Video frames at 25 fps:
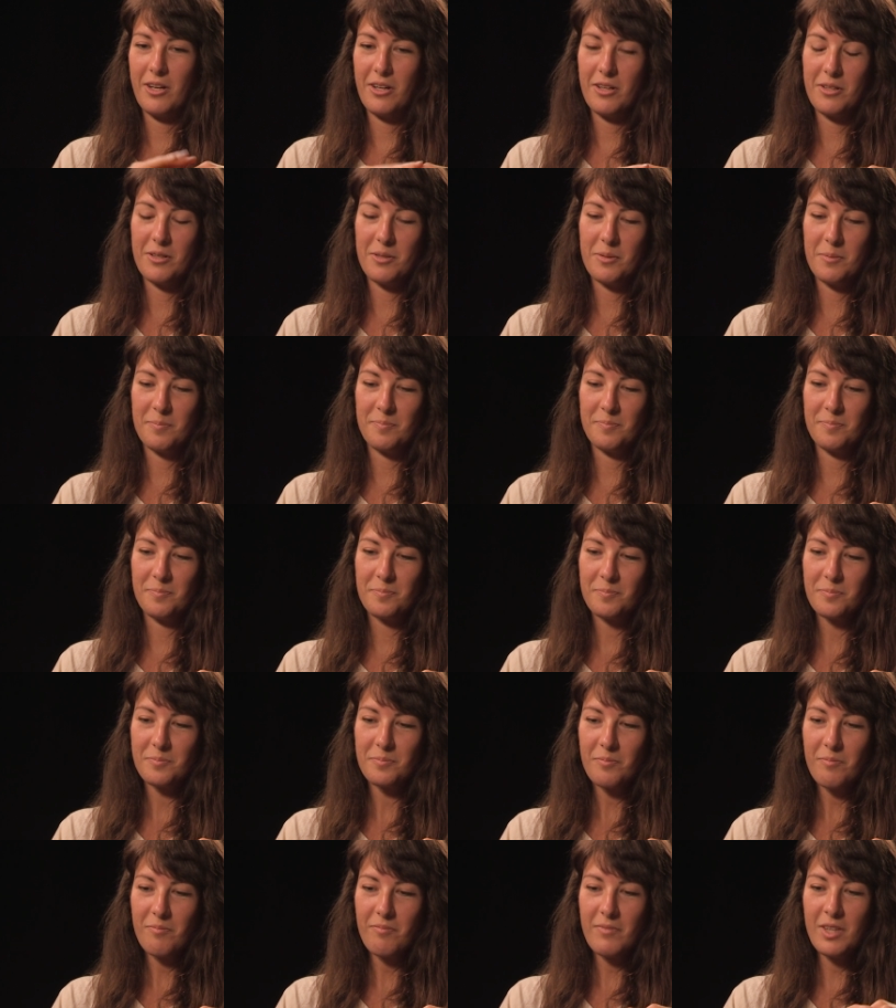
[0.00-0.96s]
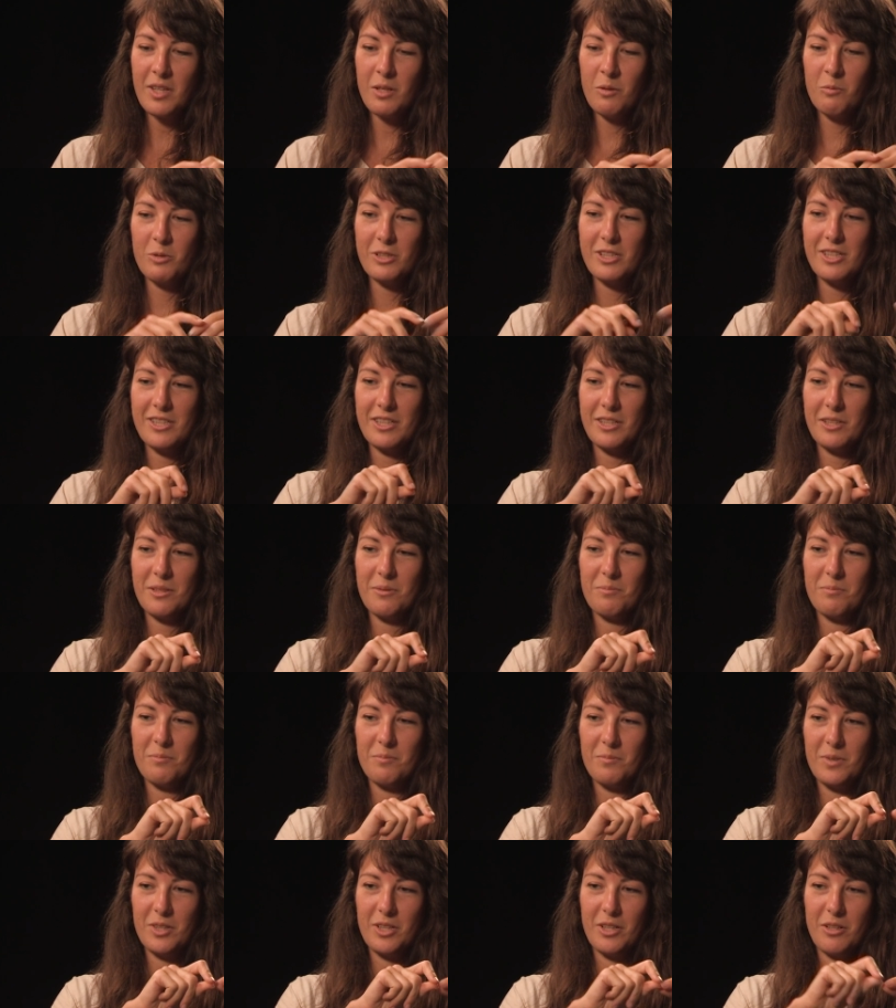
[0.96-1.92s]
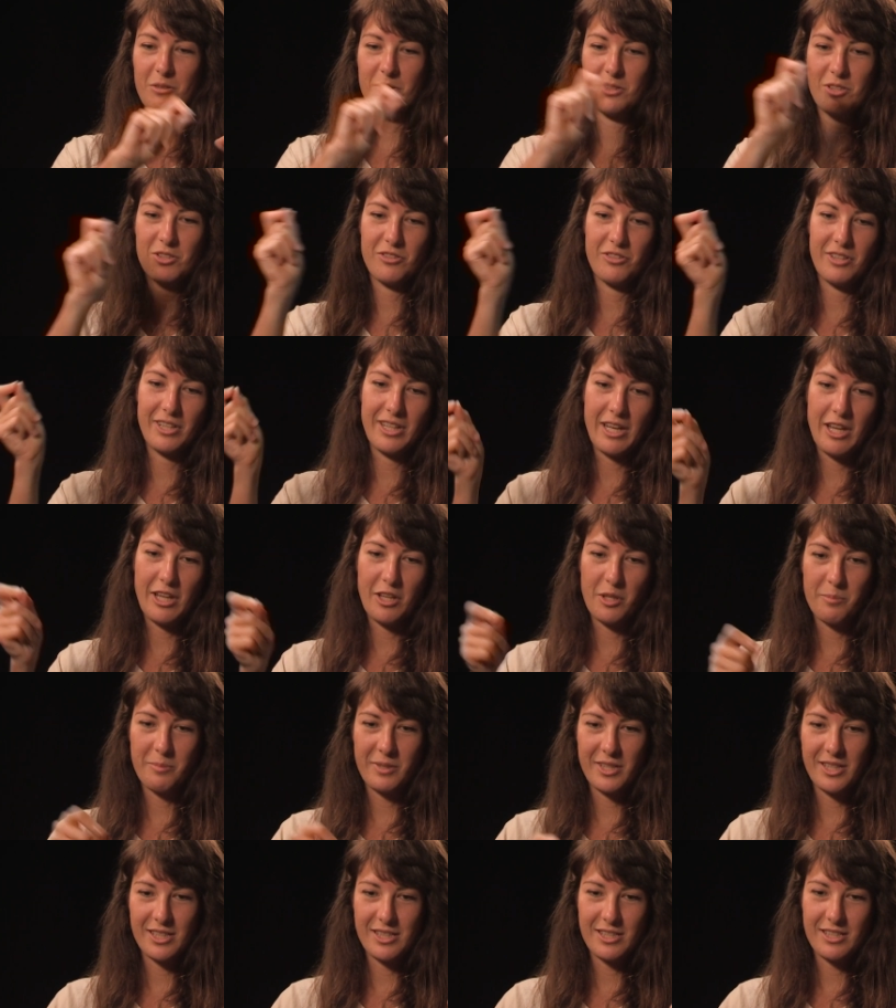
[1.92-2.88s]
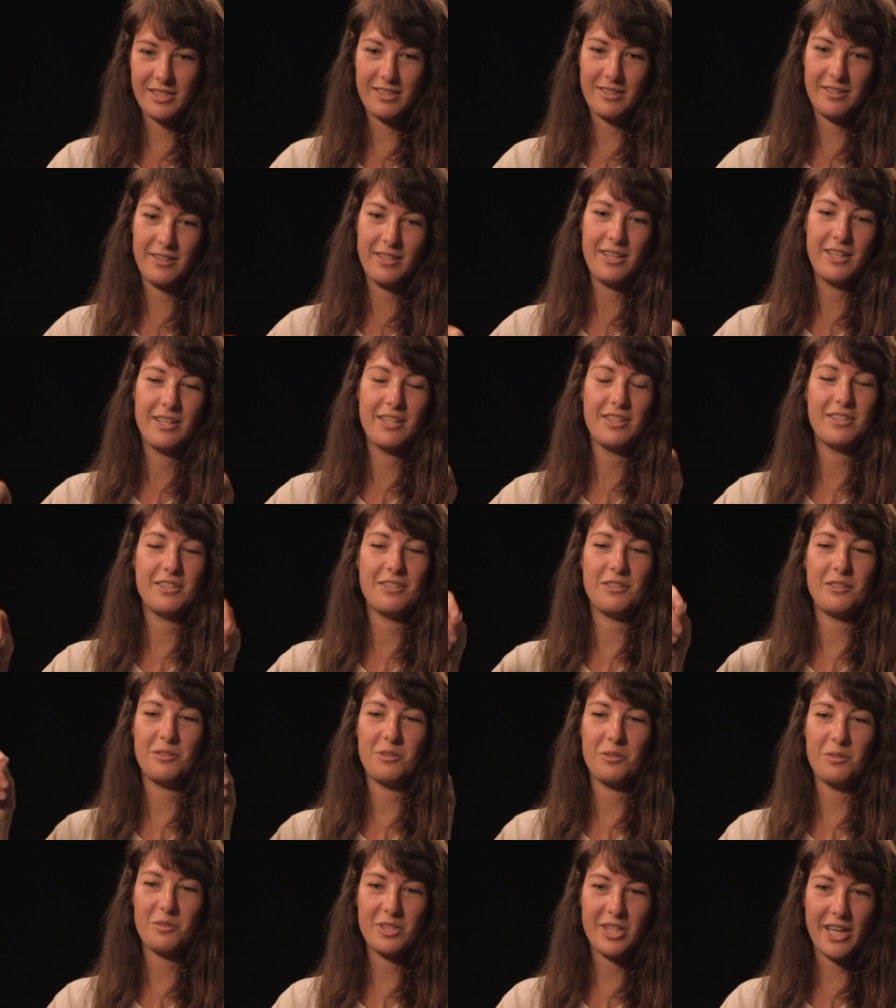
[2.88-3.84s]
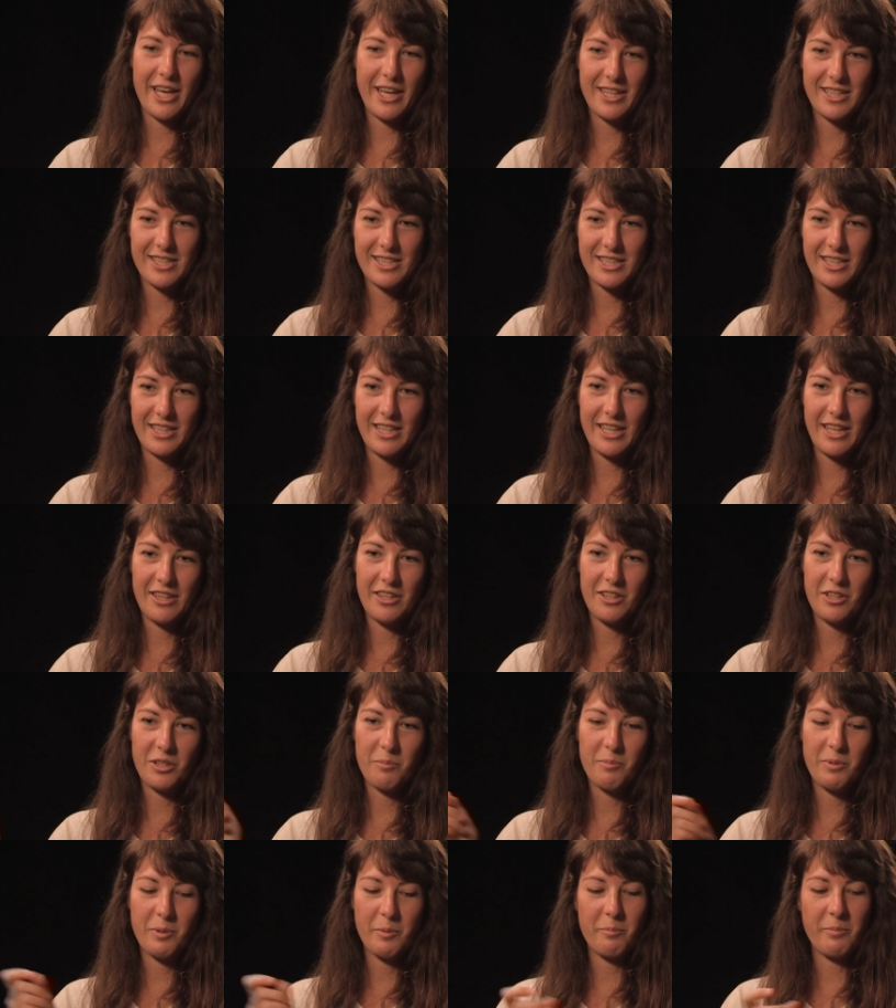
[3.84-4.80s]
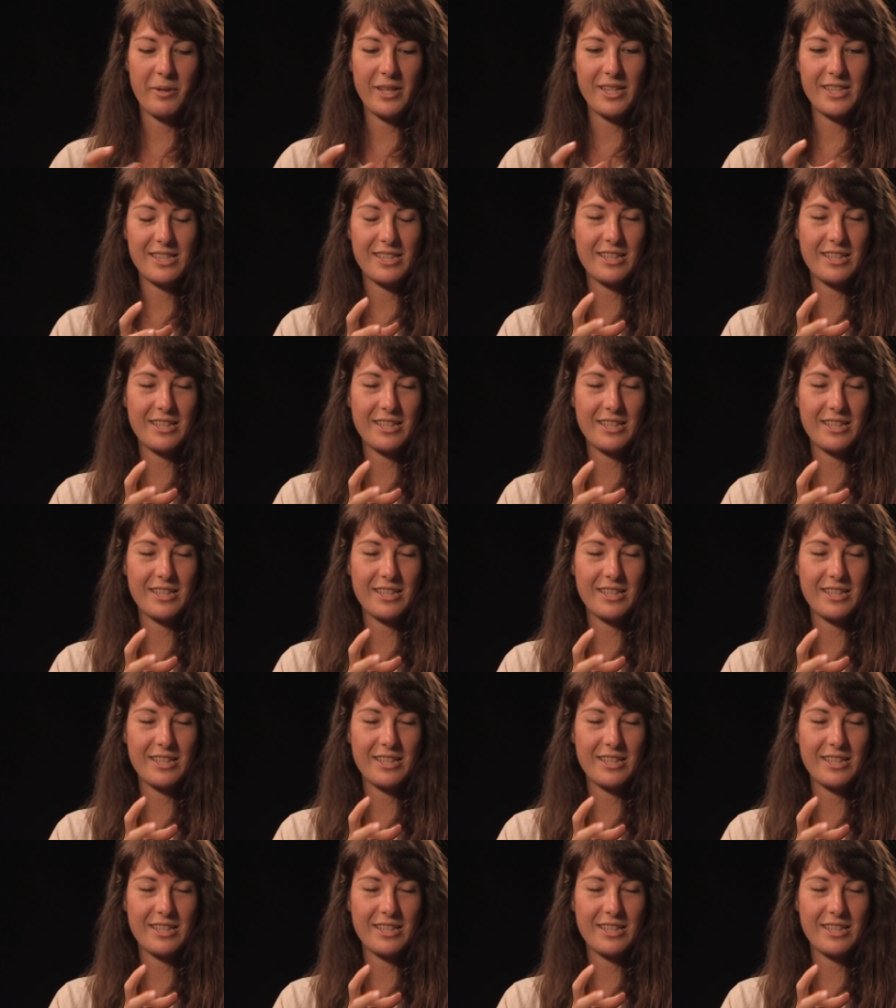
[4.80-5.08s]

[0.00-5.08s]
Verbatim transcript: um, with some, you know, string elements to tie it together. But